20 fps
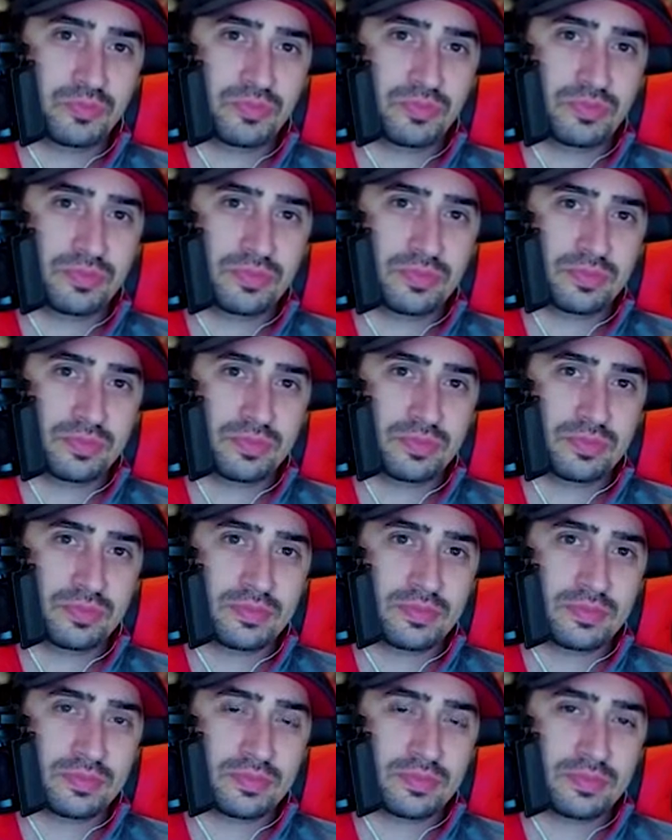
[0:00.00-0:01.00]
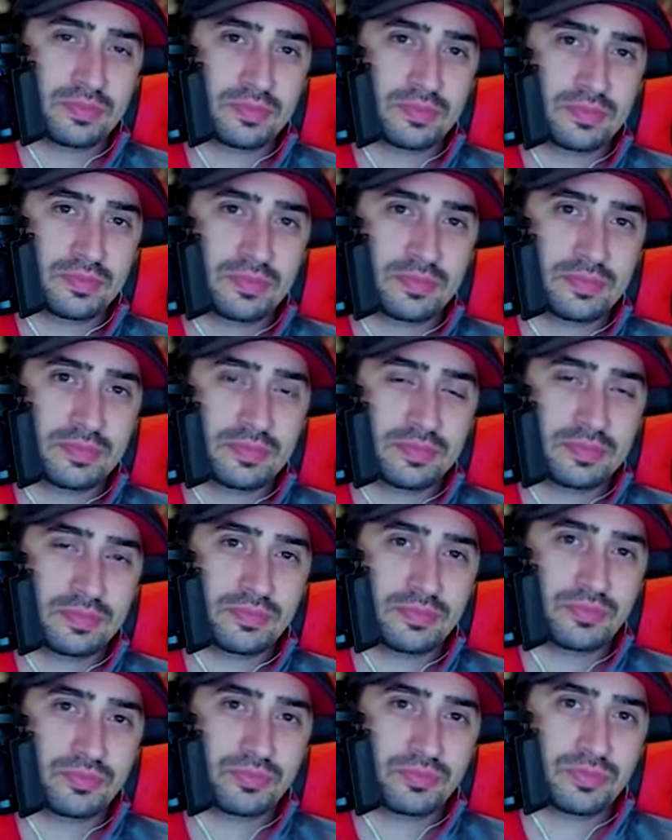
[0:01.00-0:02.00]

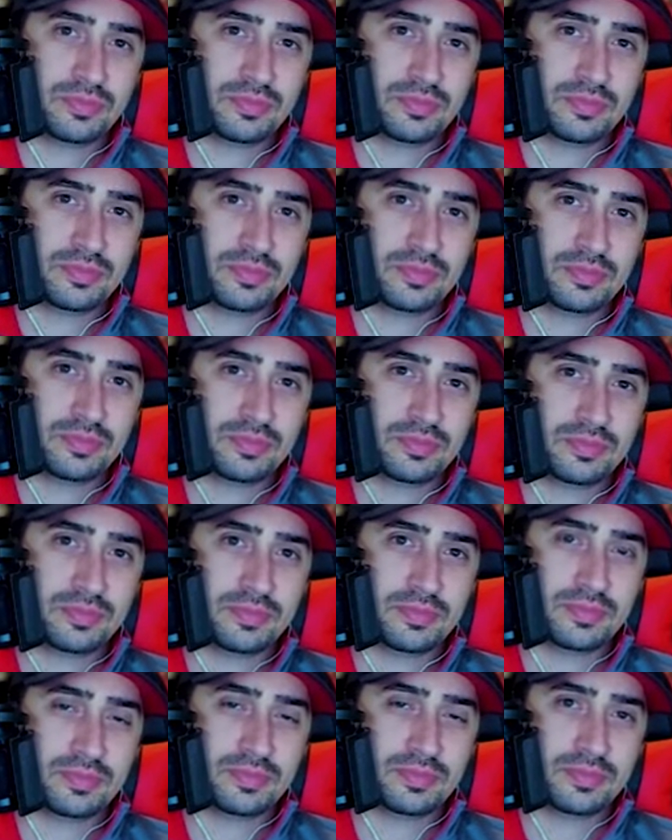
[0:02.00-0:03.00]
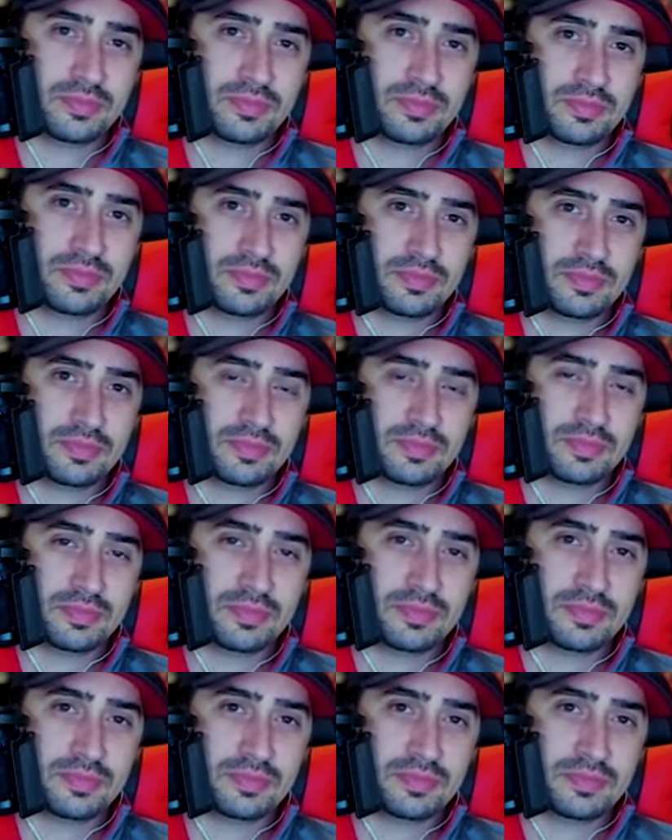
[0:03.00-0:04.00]

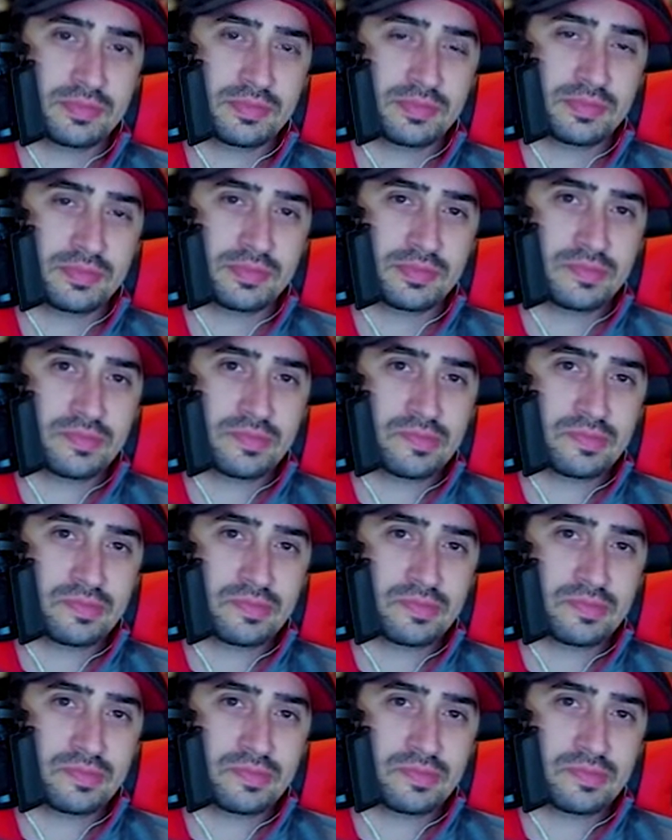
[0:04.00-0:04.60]
(silent)